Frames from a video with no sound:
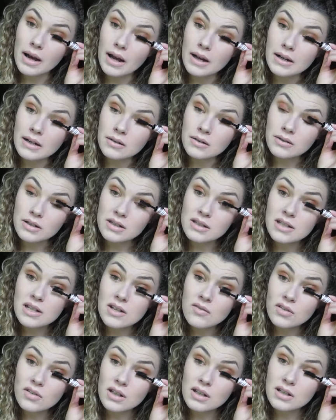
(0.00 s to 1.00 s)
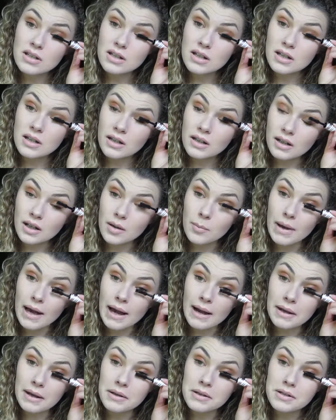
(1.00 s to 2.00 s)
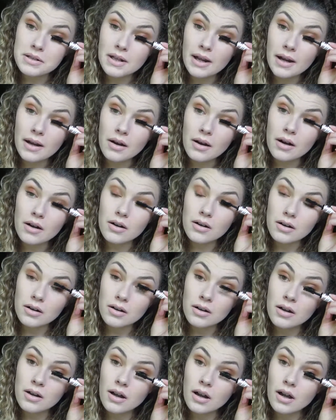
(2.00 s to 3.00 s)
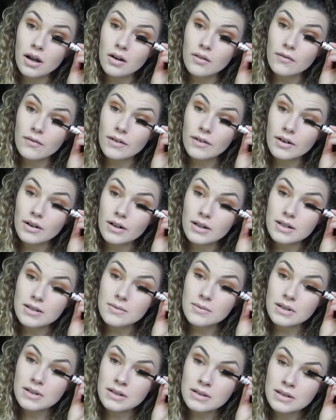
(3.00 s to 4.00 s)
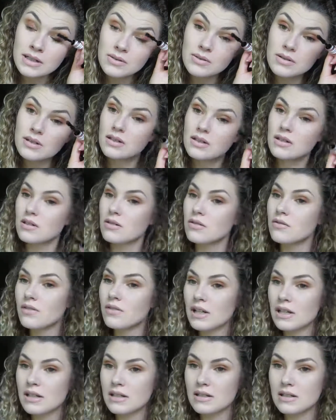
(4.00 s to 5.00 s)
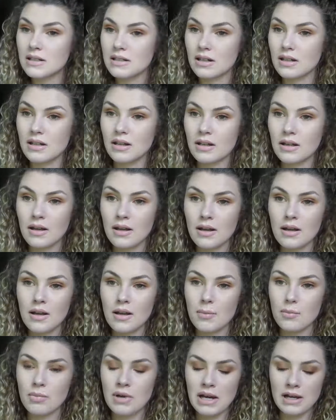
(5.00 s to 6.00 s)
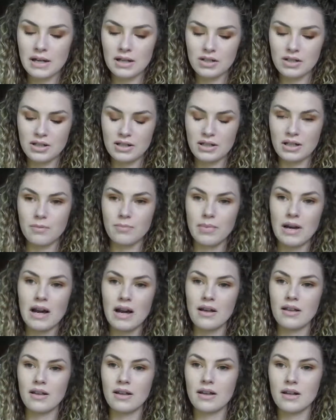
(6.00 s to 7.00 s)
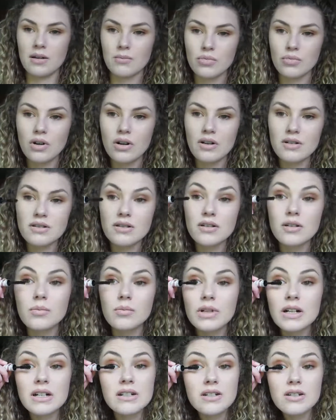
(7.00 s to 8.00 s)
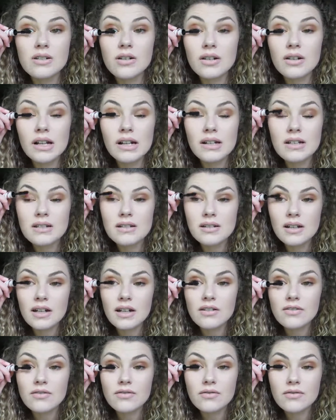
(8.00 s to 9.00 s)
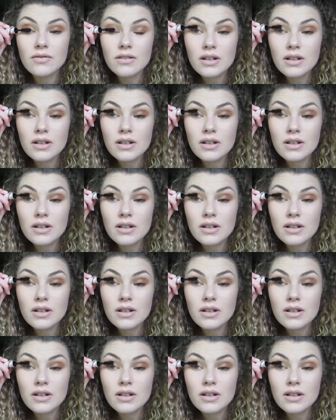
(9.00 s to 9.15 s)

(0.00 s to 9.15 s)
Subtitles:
I did receive this in like a package that I got for Christmas. It was a Too Faced package with like a palette and a bronzer and a blush and all that stuff.